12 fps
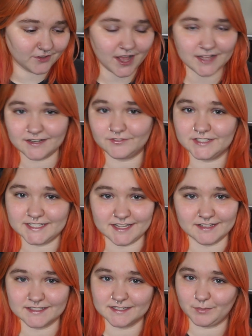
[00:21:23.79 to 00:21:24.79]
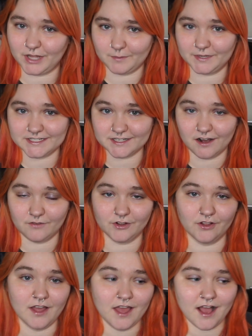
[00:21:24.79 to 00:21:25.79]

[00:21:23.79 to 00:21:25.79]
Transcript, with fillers: I definitely say this is a plot-based novel.